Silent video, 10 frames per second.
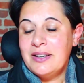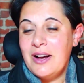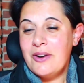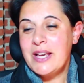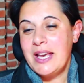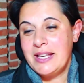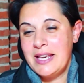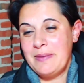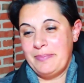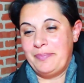Okay,
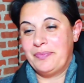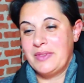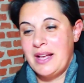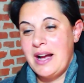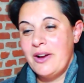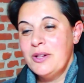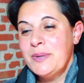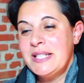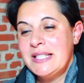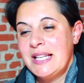Kim, I
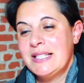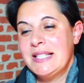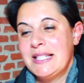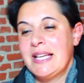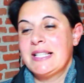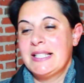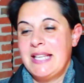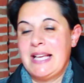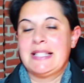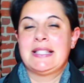always tend to second
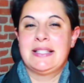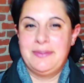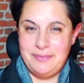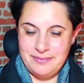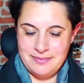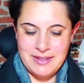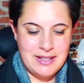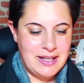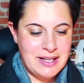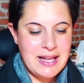guess.
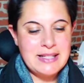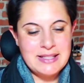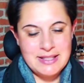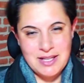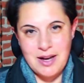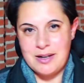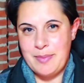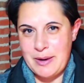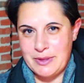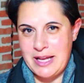Let's talk
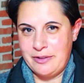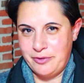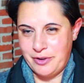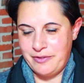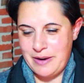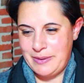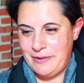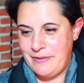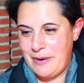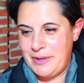about that for a very,
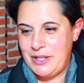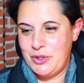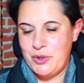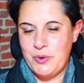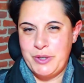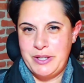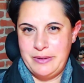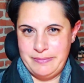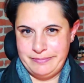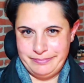very short
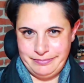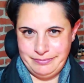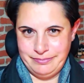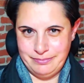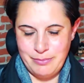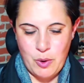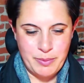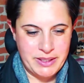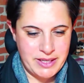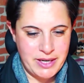
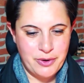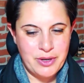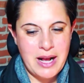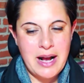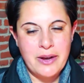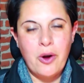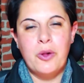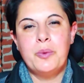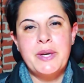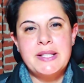moment here. I
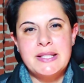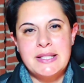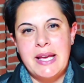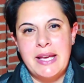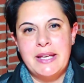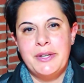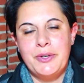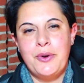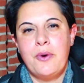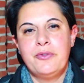always say,
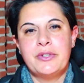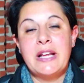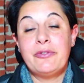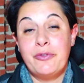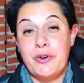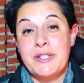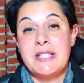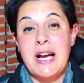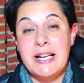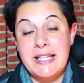go for that
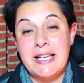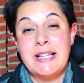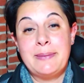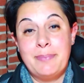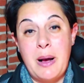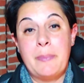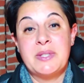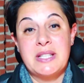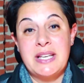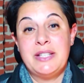first idea that
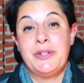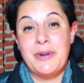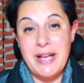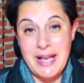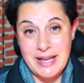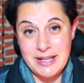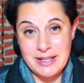pops in your head.